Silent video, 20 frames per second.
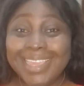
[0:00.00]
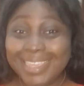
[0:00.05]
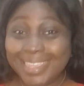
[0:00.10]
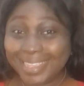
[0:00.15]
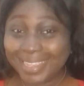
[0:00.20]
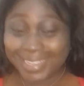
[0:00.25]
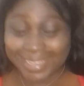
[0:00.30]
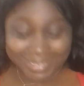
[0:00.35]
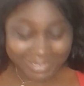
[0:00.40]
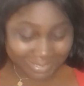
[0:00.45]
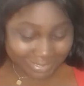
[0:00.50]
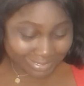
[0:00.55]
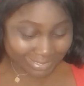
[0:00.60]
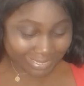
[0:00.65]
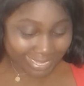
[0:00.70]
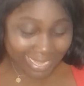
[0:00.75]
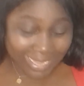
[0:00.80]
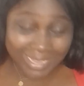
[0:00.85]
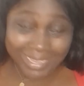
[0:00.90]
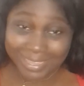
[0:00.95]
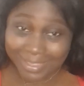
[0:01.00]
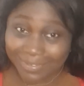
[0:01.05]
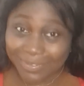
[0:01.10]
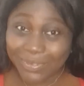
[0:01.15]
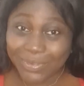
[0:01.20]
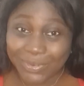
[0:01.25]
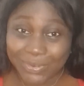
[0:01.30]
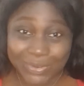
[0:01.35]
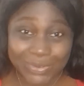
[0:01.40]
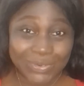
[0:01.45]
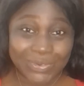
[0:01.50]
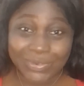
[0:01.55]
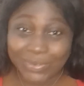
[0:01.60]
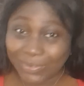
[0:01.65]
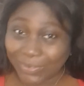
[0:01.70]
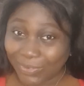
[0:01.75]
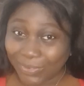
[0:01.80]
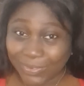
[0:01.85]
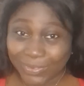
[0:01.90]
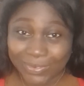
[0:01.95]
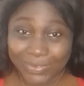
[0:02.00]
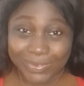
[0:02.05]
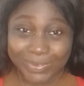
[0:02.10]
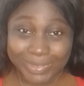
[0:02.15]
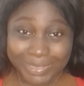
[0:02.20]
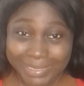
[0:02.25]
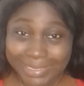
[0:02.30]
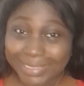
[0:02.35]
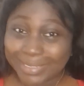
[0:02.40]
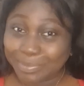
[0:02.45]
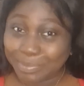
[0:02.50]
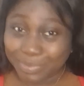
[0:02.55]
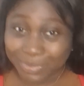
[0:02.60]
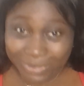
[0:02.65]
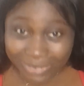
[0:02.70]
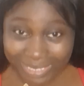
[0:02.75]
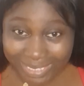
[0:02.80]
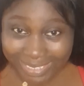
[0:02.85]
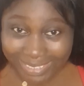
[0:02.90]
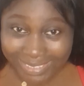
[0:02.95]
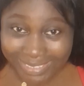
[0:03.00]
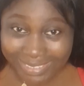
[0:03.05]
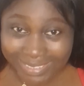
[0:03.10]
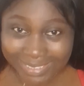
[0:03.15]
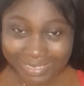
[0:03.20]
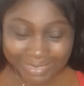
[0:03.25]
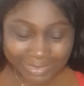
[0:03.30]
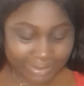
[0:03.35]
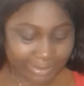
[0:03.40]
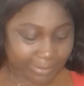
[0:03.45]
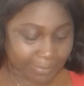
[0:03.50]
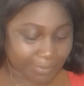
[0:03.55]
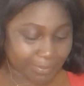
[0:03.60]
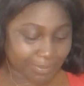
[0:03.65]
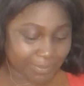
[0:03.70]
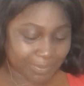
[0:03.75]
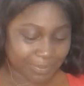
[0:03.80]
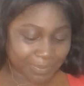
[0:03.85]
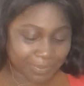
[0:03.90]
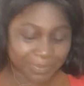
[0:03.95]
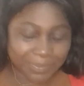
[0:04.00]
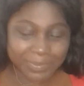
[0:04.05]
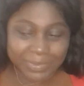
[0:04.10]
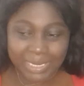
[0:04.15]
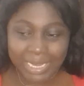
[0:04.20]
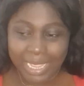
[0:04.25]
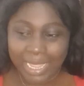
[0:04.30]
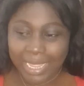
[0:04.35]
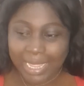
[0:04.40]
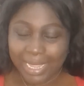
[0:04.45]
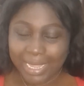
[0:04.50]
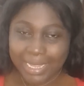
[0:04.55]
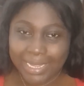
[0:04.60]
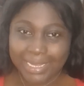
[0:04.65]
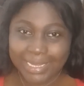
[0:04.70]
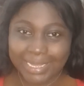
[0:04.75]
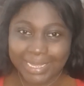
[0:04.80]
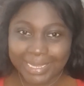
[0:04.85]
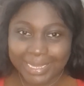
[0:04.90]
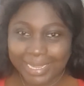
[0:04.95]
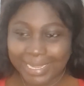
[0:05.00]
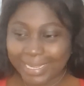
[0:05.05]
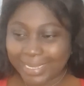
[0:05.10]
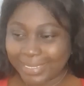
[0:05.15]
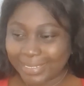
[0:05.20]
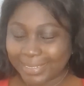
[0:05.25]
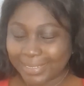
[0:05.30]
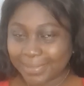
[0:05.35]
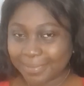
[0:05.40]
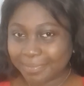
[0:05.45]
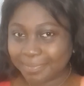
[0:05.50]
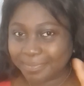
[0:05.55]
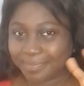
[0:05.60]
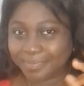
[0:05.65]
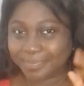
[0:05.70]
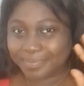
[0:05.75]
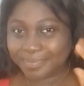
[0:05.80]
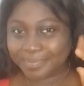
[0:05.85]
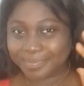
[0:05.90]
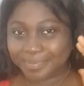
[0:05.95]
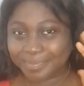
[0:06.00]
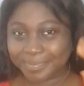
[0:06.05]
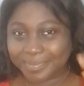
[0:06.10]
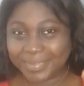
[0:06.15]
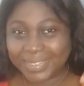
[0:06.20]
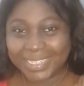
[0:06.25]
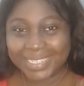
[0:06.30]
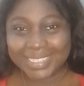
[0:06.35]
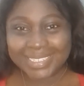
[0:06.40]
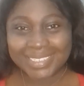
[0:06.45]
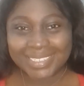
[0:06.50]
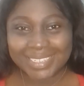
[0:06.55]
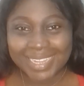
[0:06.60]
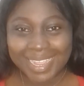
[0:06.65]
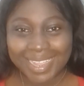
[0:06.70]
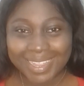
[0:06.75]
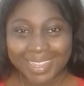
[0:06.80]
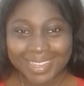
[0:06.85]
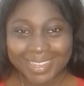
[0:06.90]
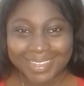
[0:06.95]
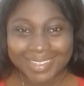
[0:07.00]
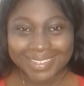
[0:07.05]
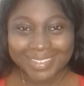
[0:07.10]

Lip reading: Yes, I give God all the praise. Okay guys, ciao.